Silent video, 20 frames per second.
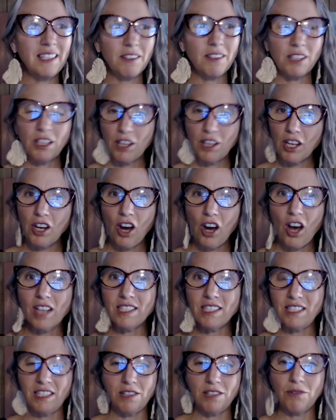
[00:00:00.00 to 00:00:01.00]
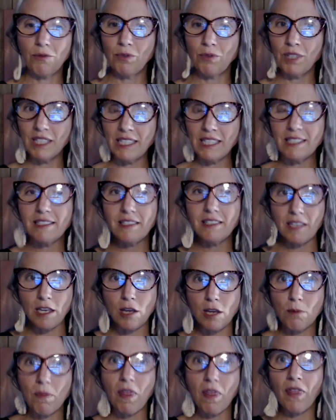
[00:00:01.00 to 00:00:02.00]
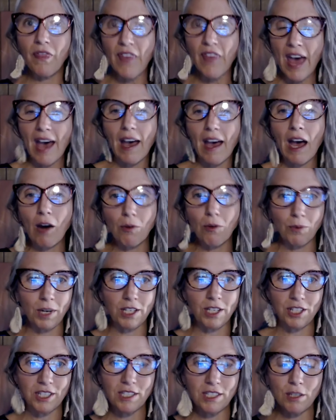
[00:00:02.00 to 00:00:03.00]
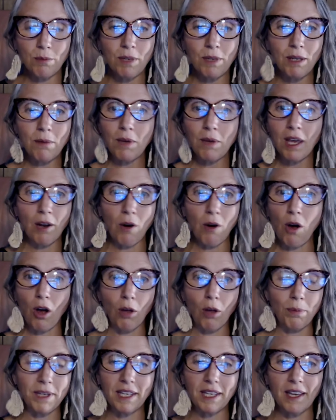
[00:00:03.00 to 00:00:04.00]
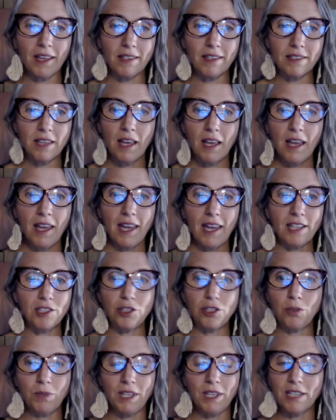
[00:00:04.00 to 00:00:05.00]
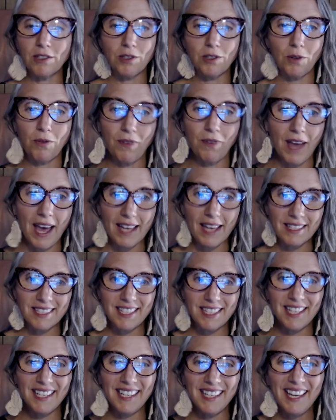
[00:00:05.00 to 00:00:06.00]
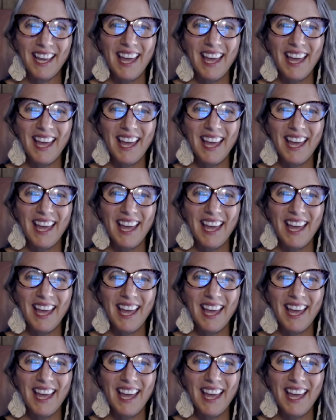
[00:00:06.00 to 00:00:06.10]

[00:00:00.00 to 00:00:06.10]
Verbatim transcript: the, the cost didn't really seem that outrageous to me at all because it's doing it so fast.